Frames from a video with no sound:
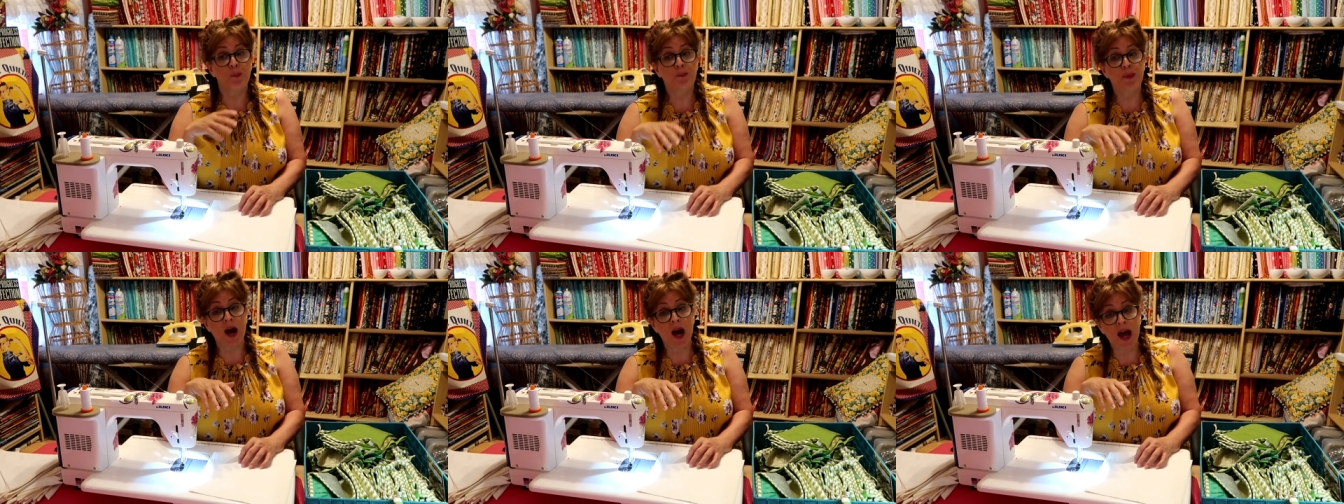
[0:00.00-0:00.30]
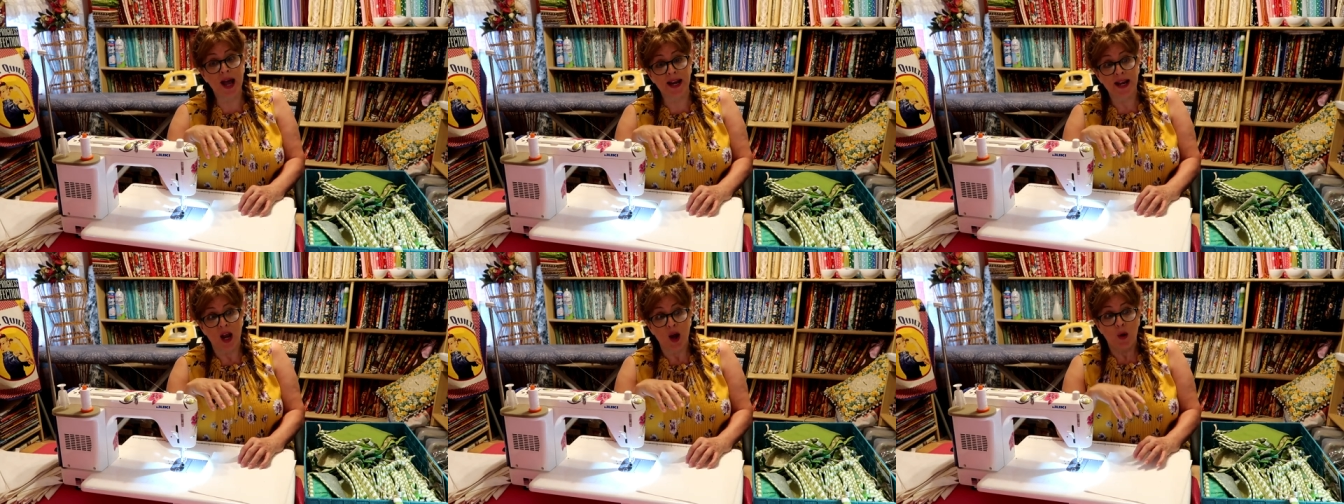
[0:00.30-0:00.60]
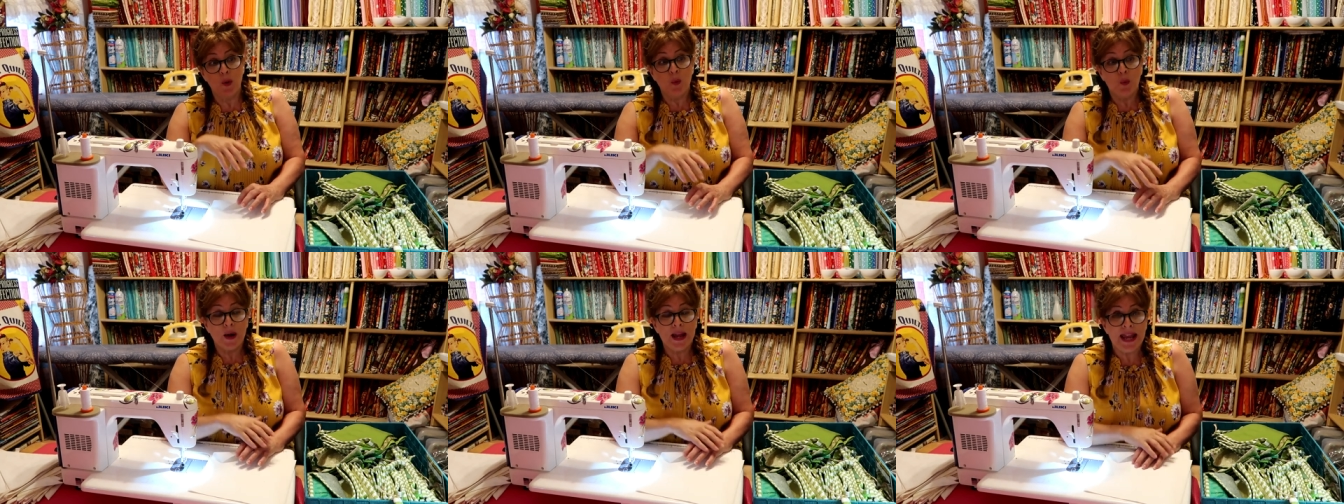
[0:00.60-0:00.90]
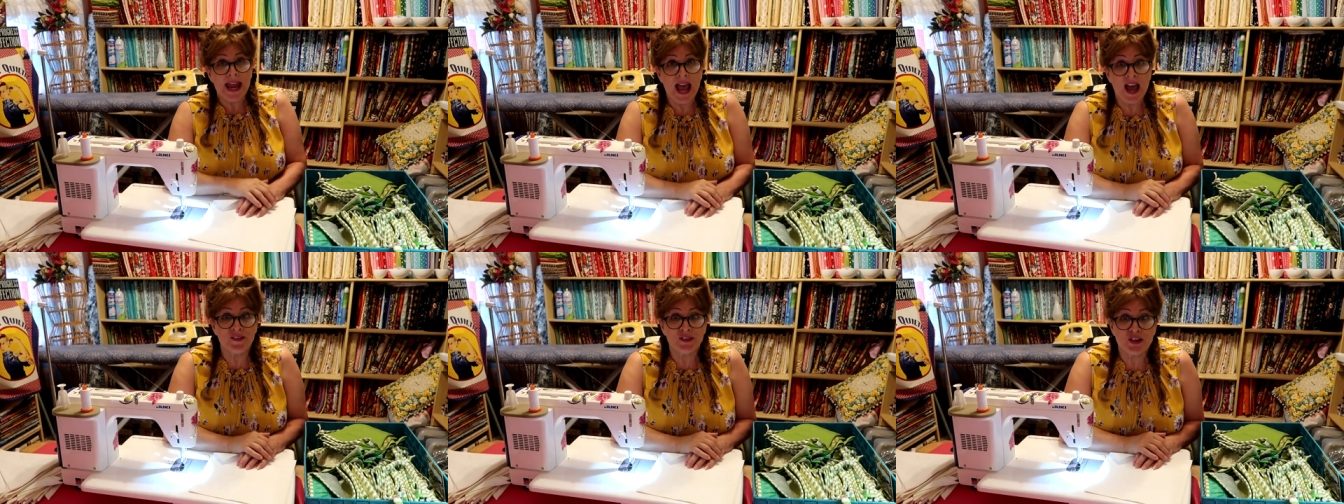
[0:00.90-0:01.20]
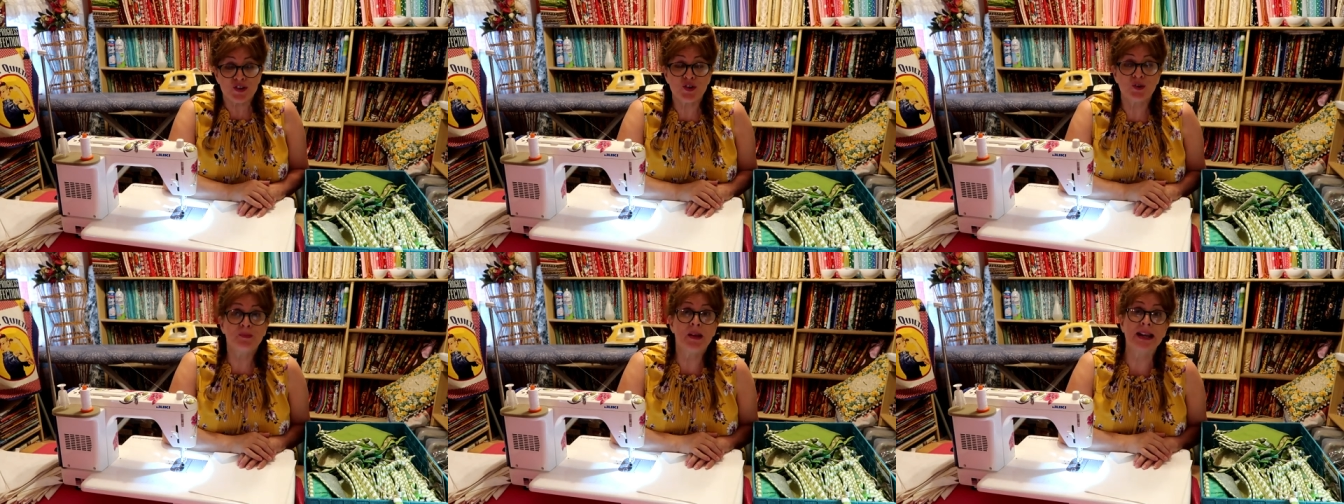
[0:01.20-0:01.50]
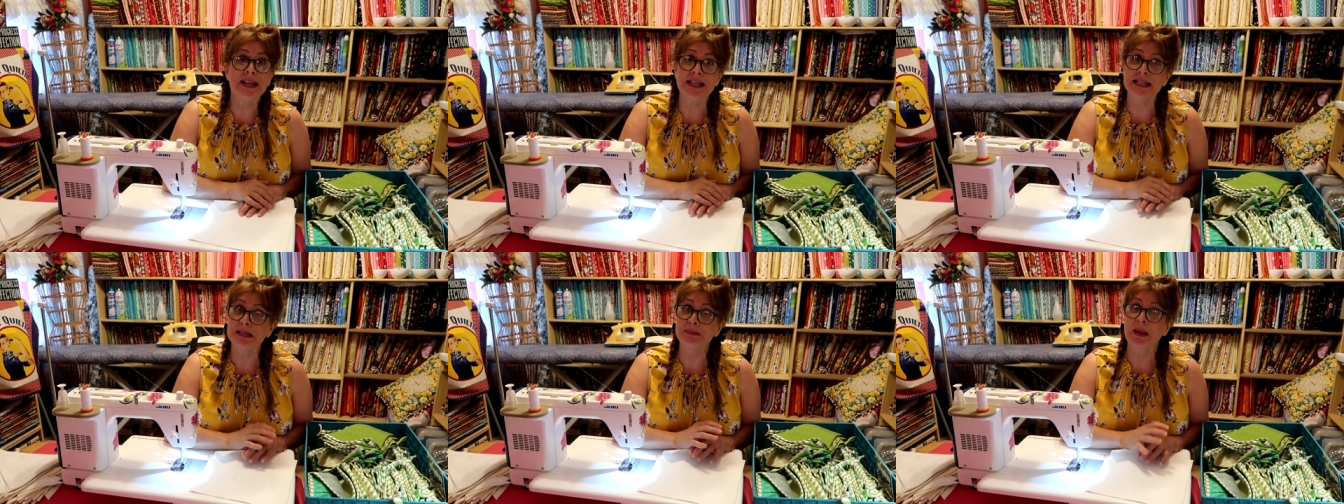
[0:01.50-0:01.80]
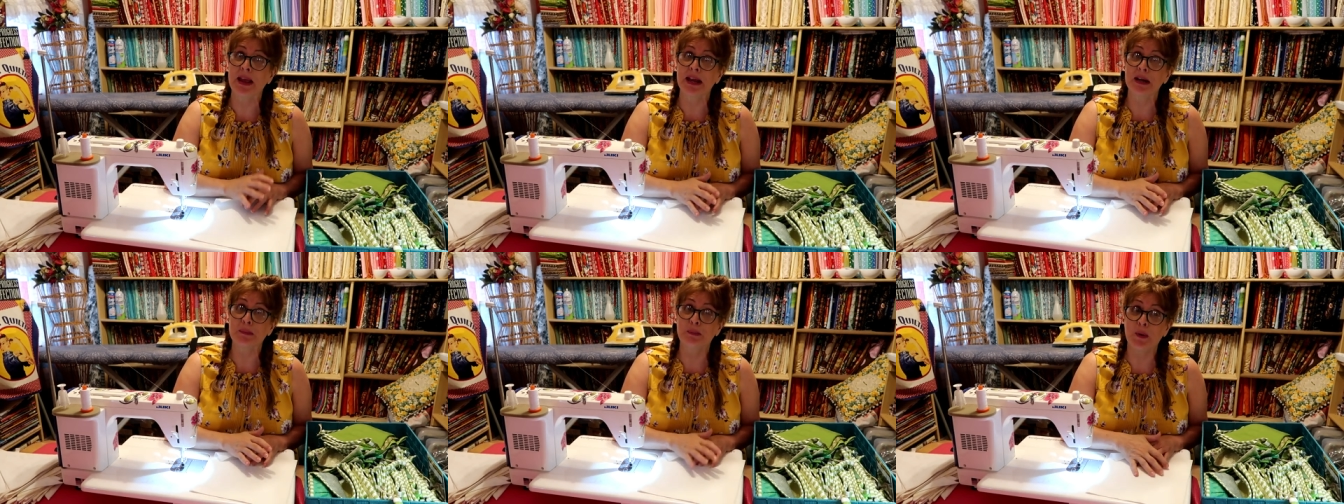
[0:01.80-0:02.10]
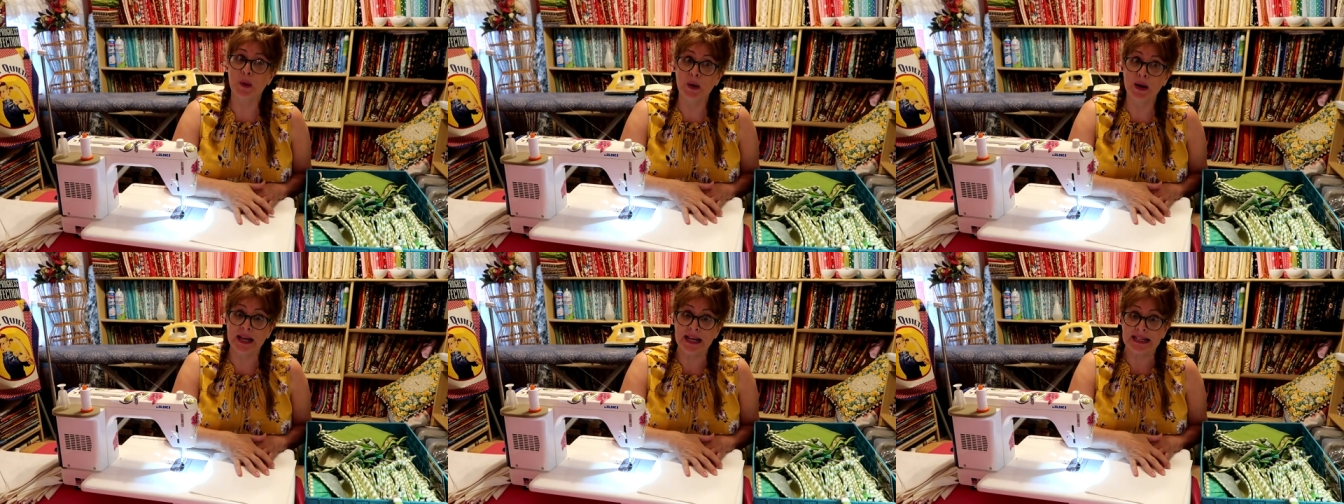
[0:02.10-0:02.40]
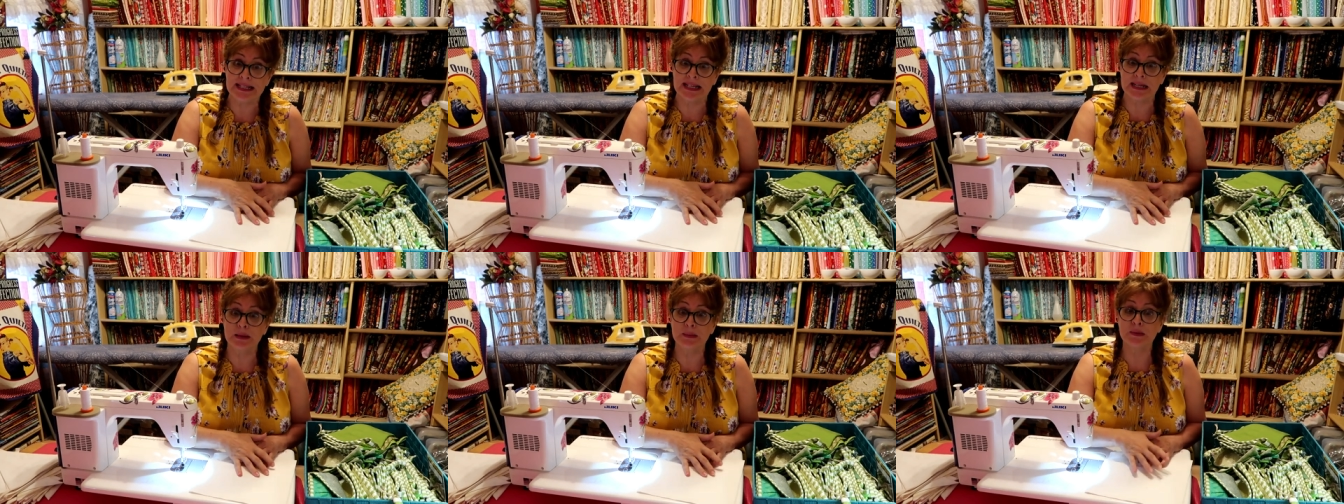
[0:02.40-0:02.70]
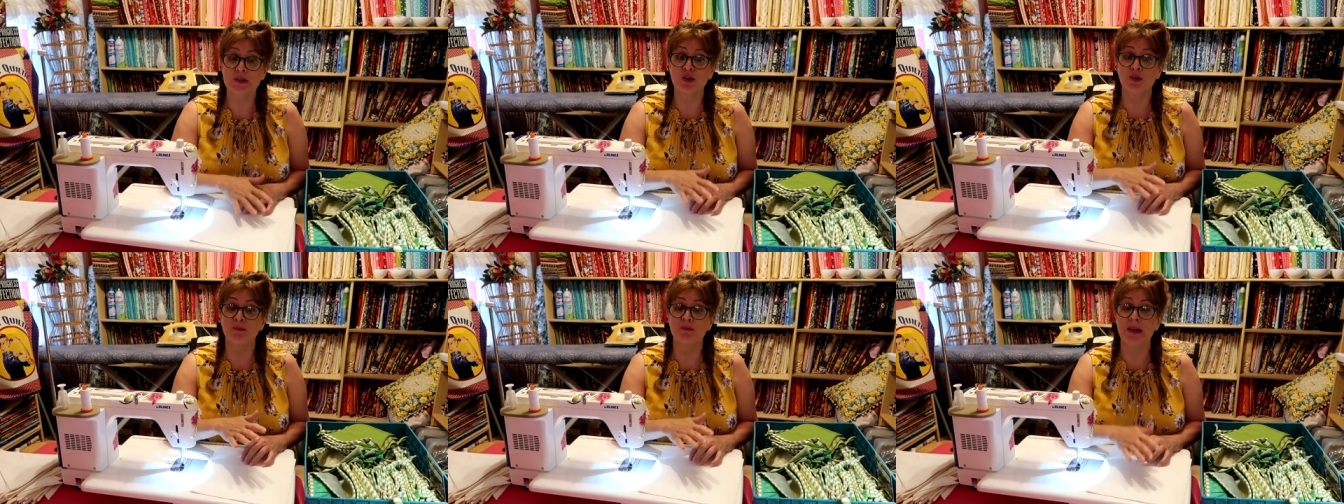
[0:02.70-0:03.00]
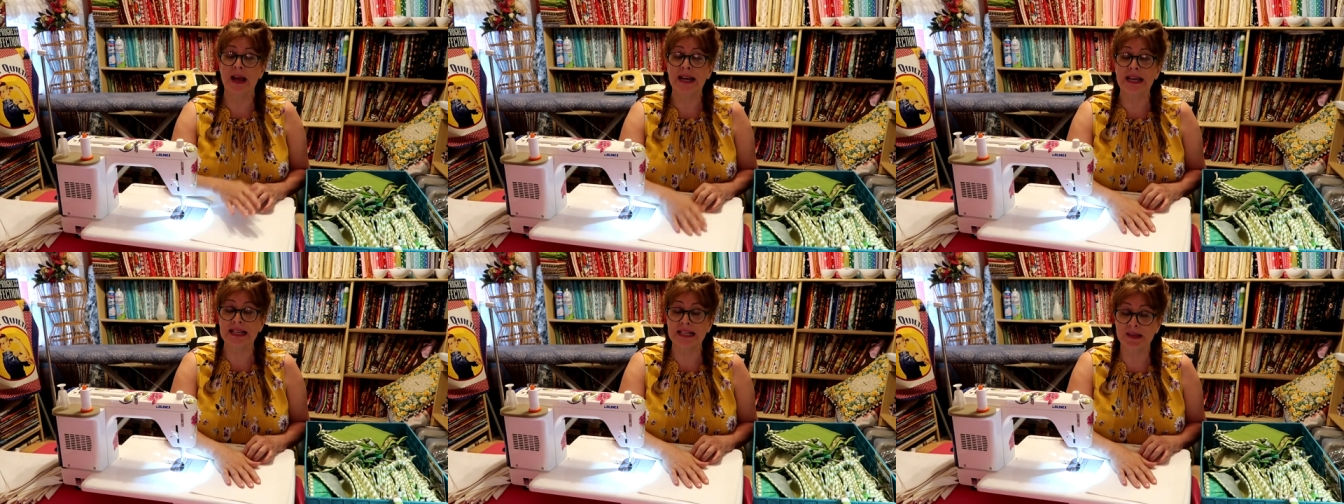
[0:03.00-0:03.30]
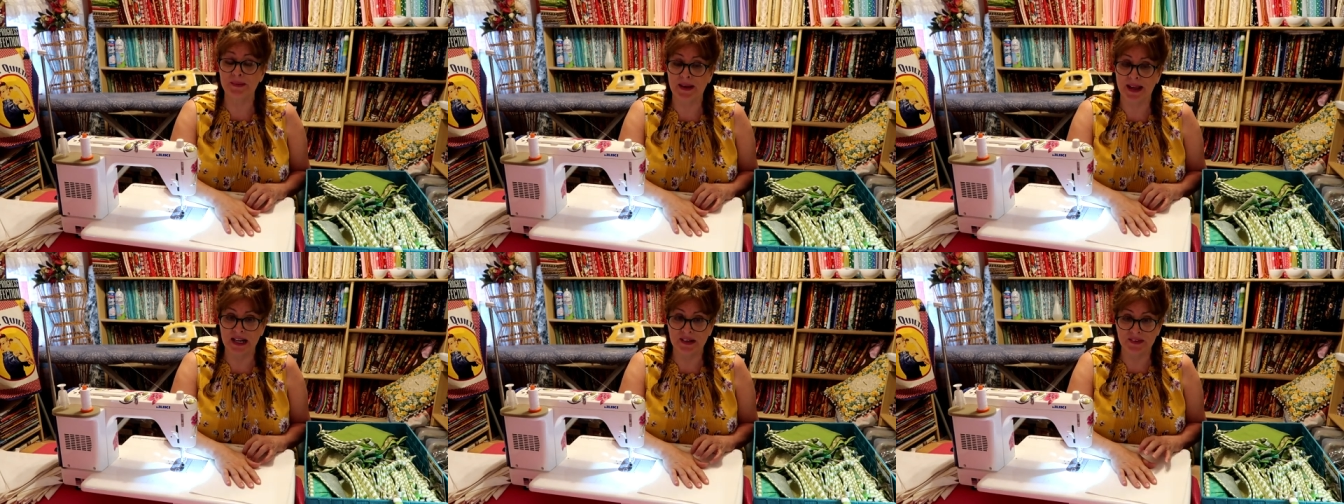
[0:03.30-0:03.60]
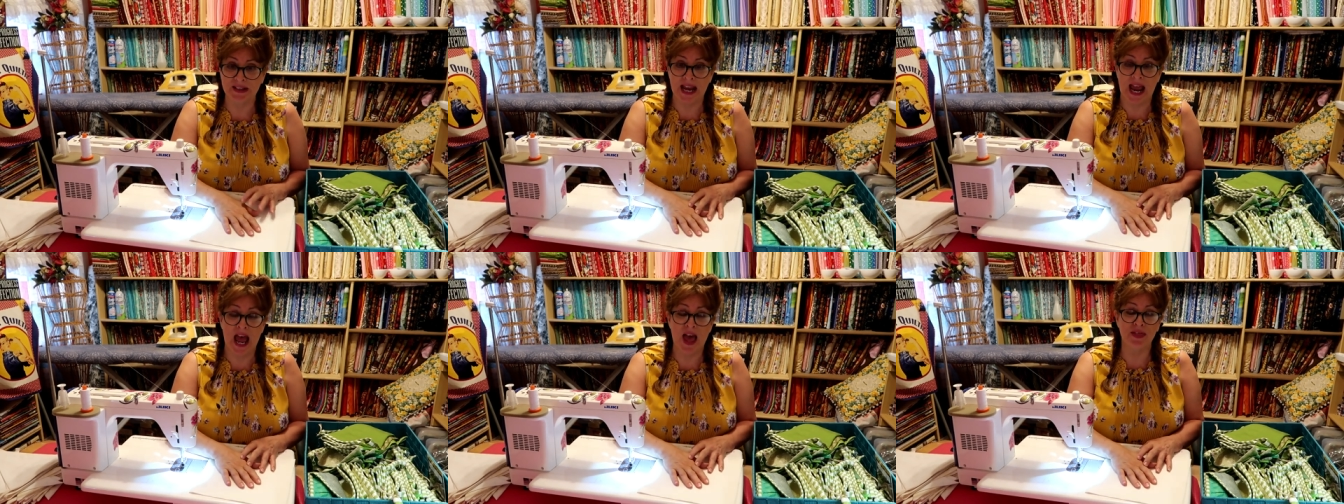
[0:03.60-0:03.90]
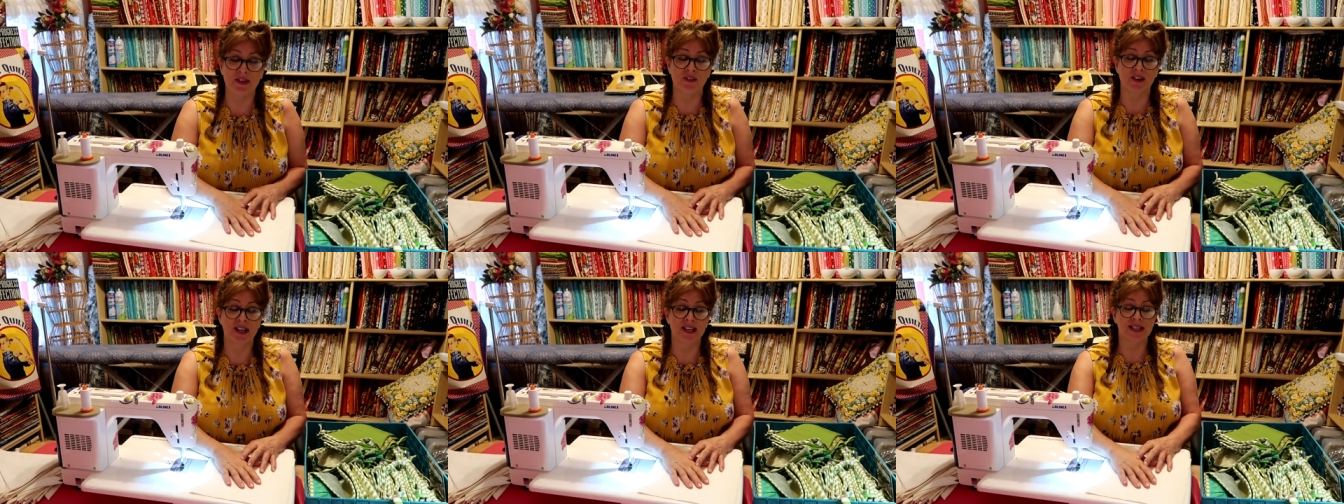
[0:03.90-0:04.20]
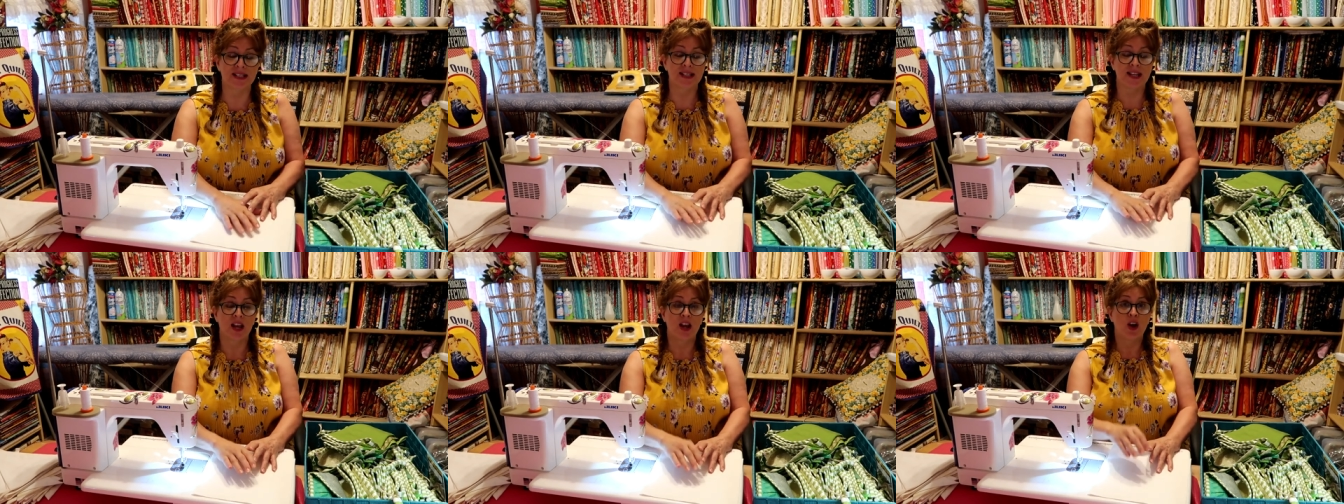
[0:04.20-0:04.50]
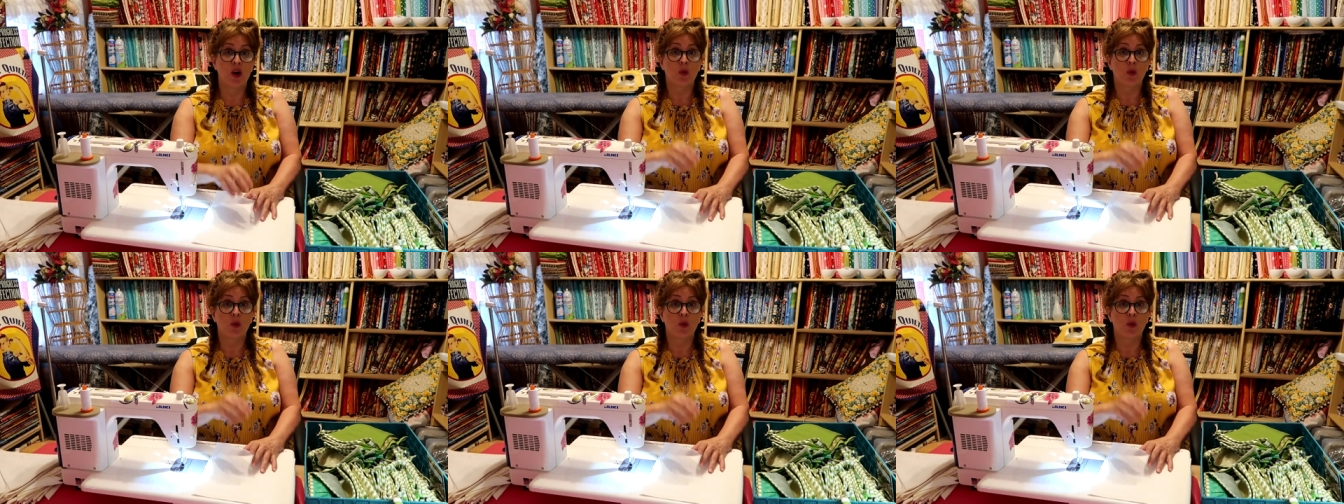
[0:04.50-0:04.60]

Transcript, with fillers: But we have a tremendous amount of parties and a tremendous amount of gatherings.